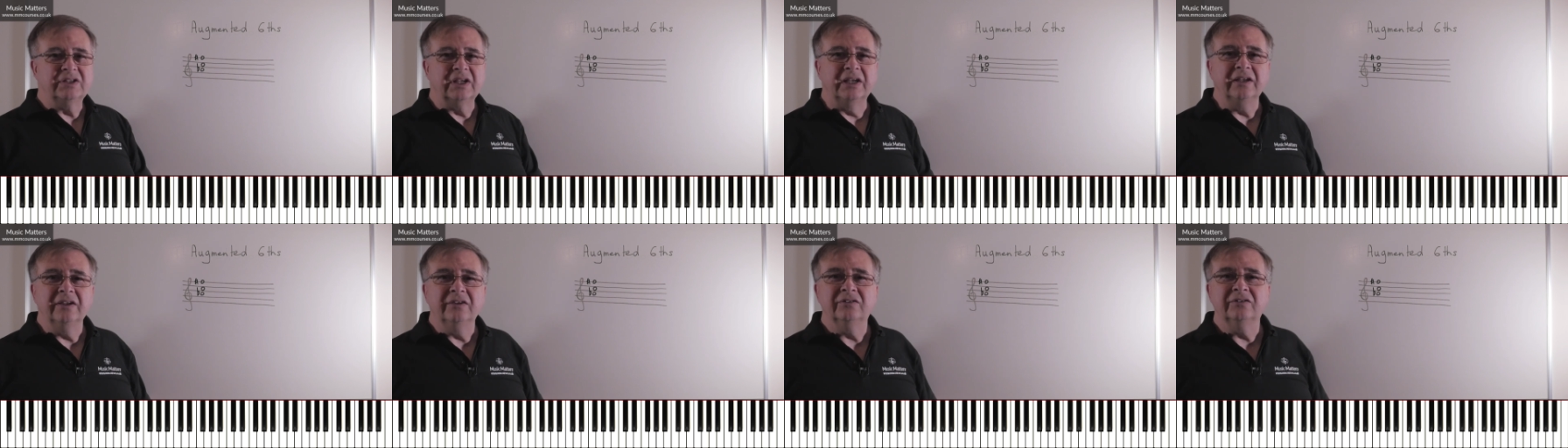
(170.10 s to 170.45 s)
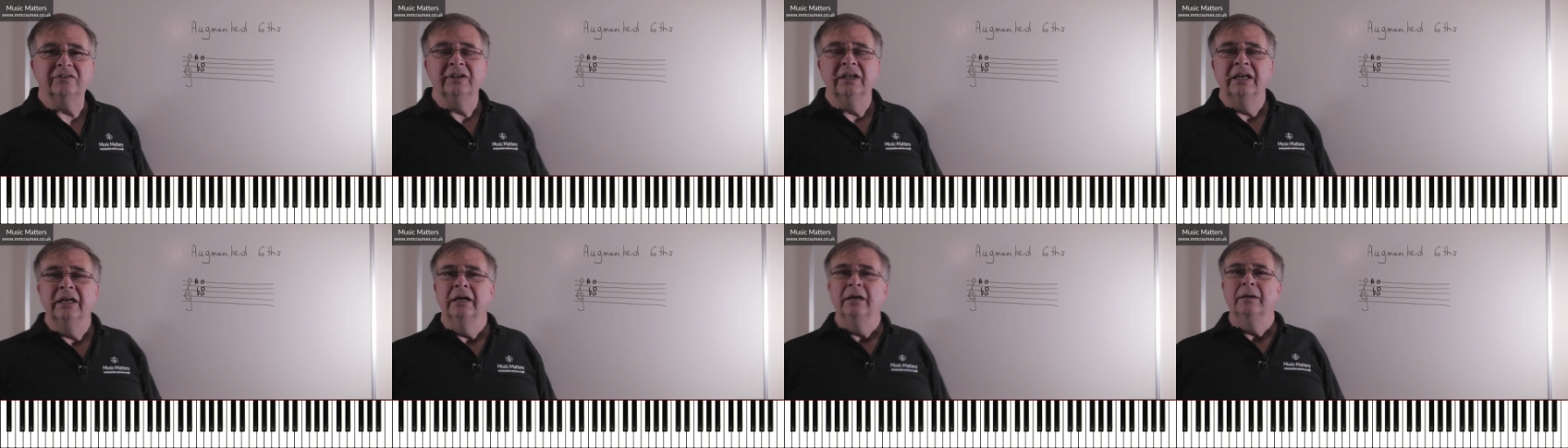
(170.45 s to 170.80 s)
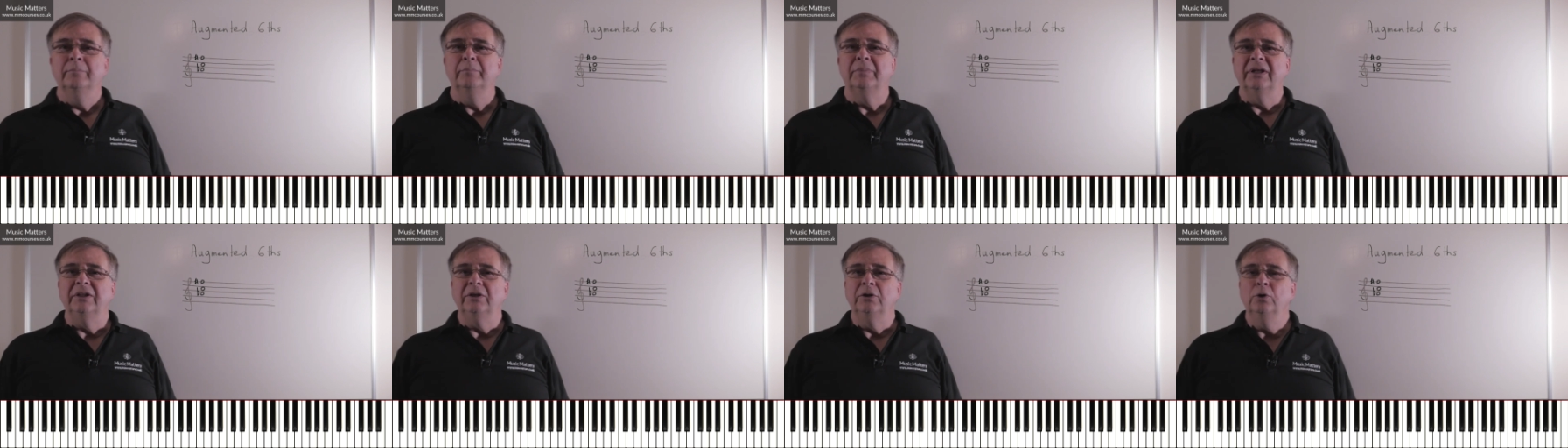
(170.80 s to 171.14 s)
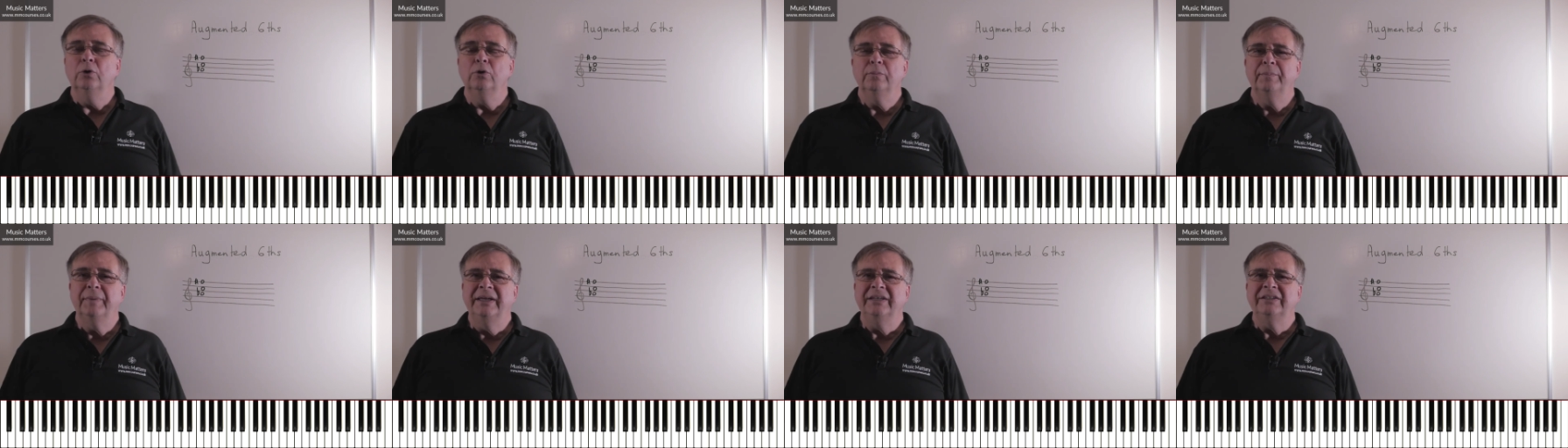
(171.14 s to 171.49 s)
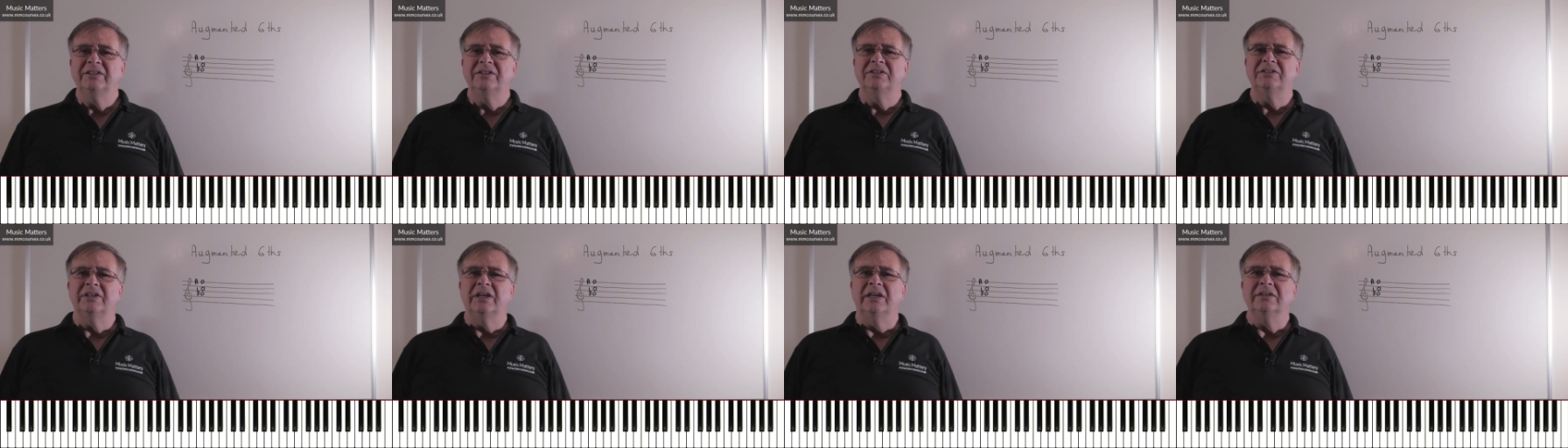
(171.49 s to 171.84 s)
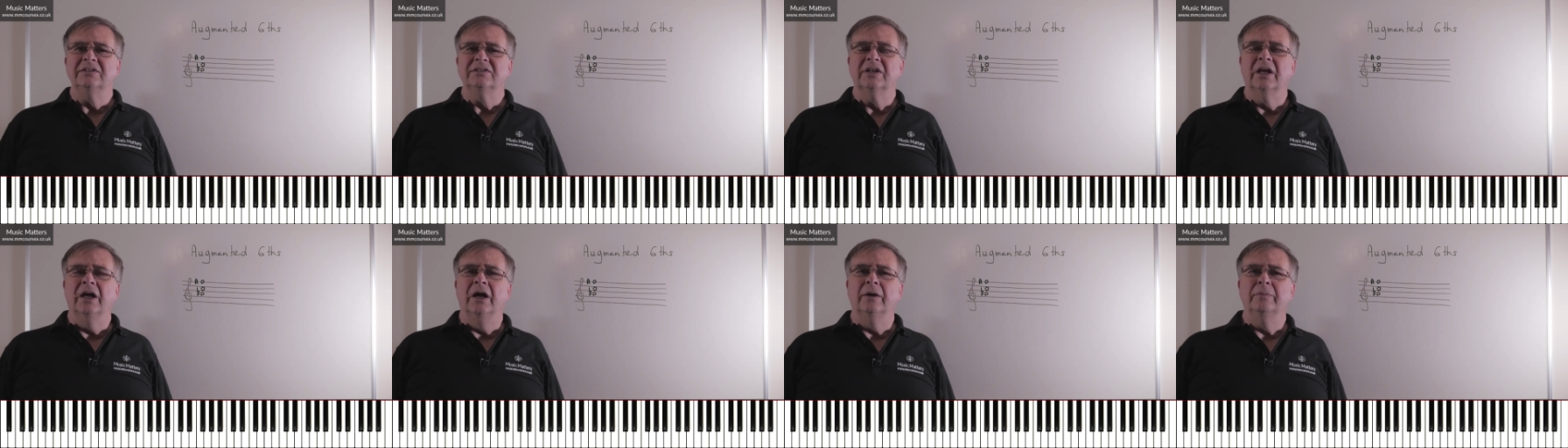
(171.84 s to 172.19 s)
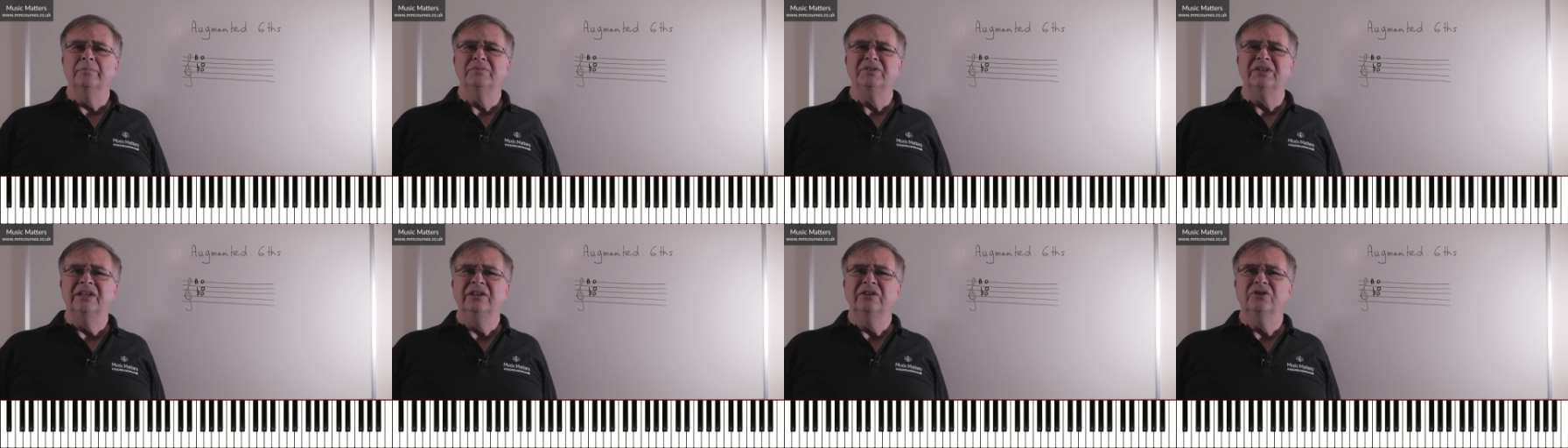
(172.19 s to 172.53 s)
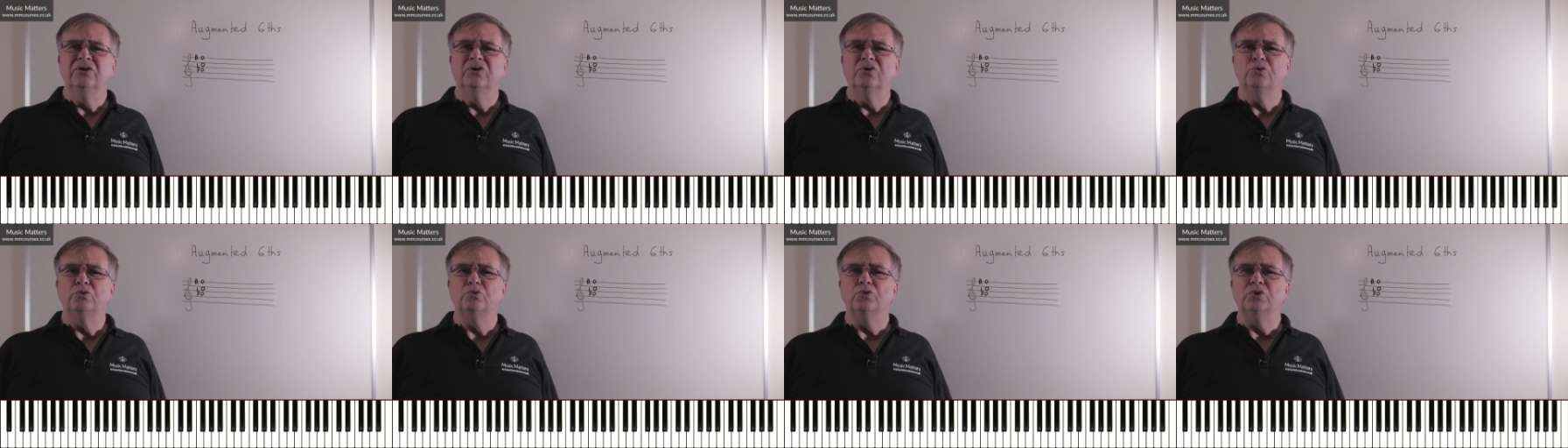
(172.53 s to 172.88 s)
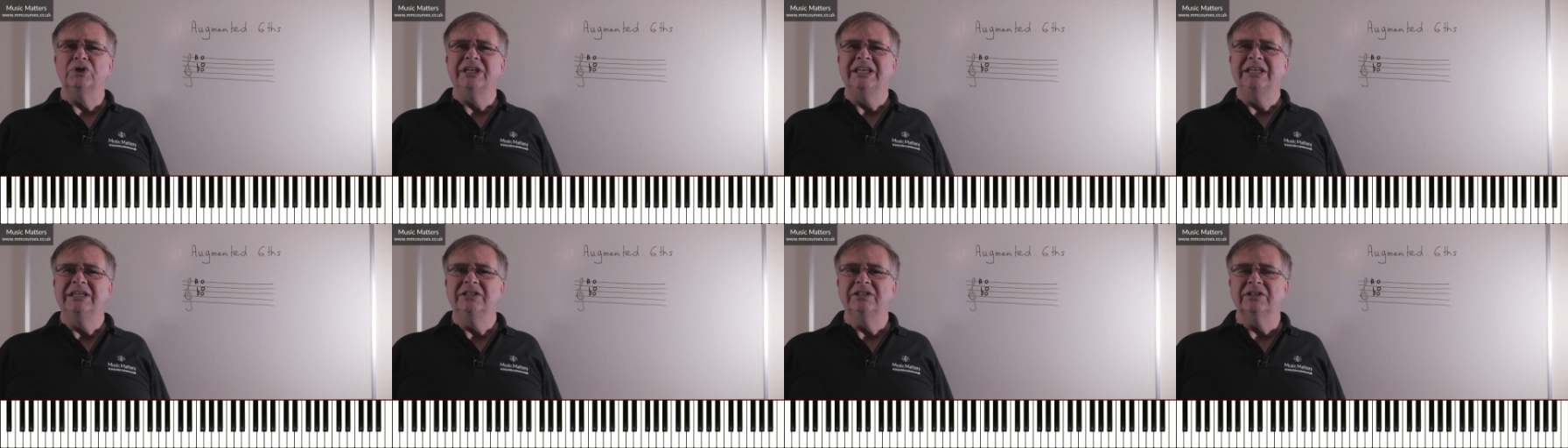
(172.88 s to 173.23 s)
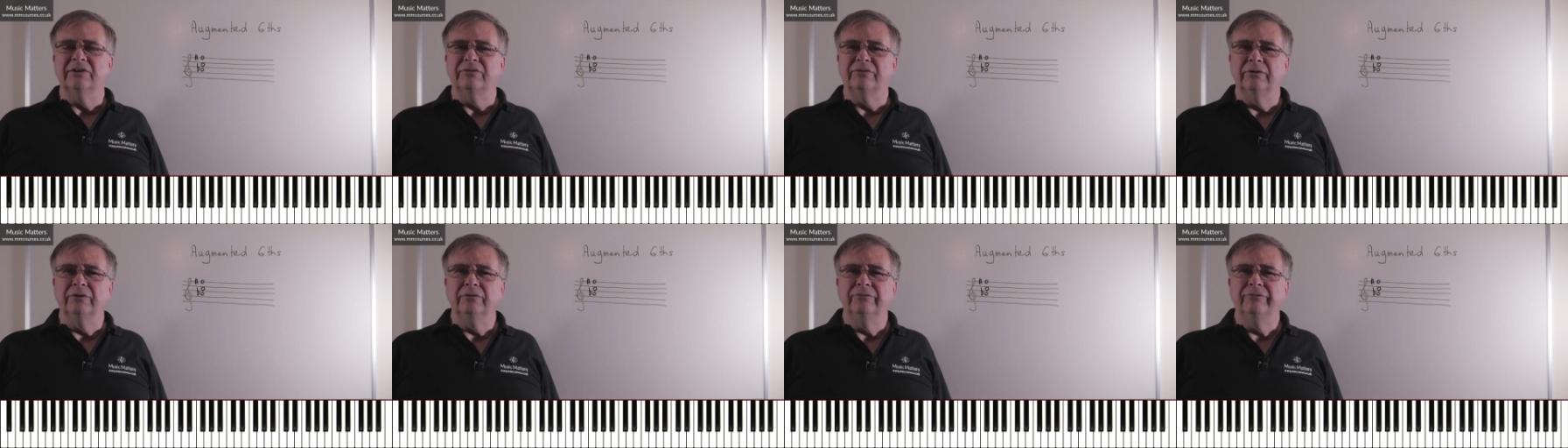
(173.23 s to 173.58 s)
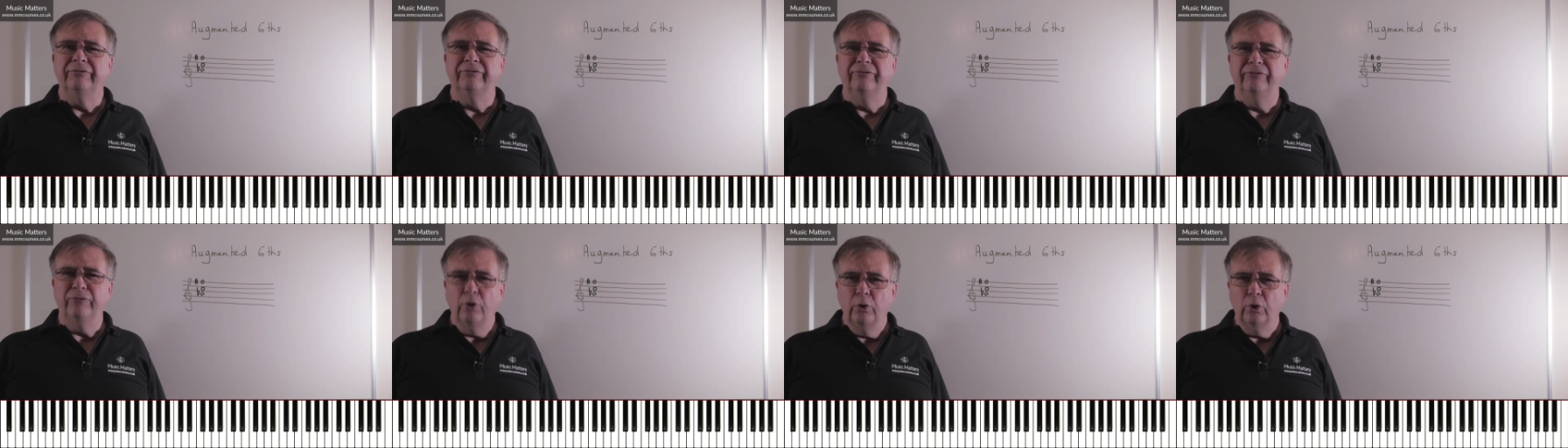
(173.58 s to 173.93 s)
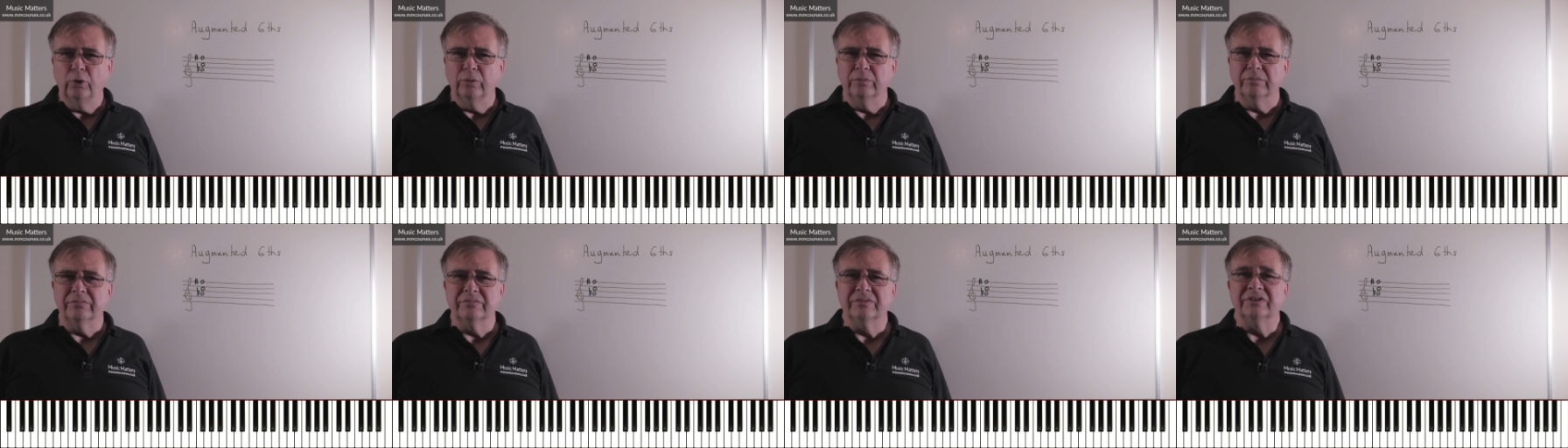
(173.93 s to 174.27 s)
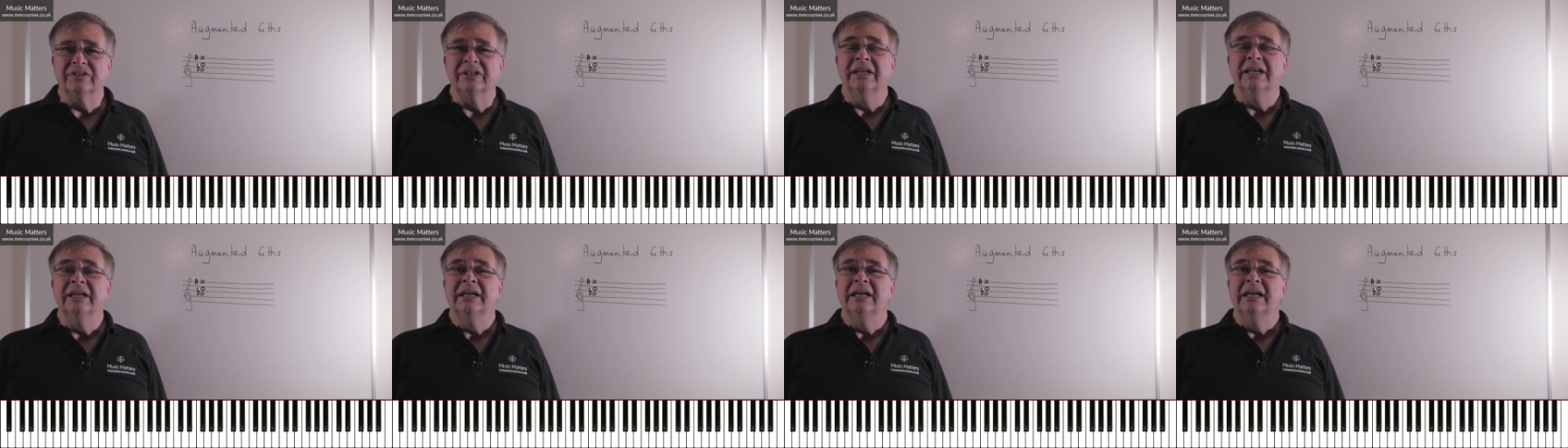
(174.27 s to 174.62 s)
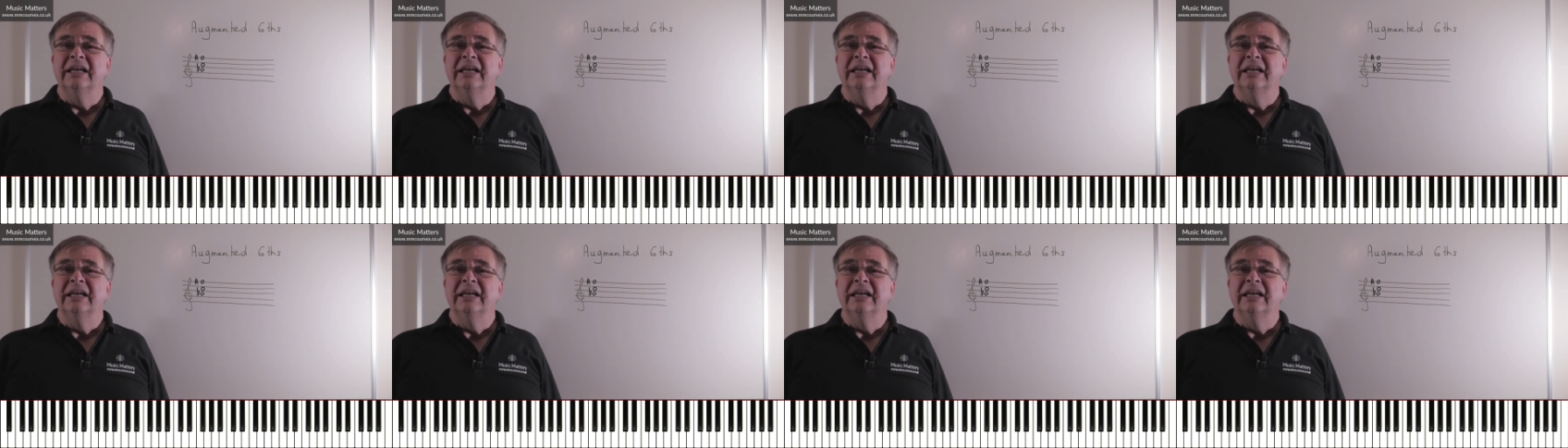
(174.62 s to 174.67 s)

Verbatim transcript: six, but the augmented six comes in three different forms,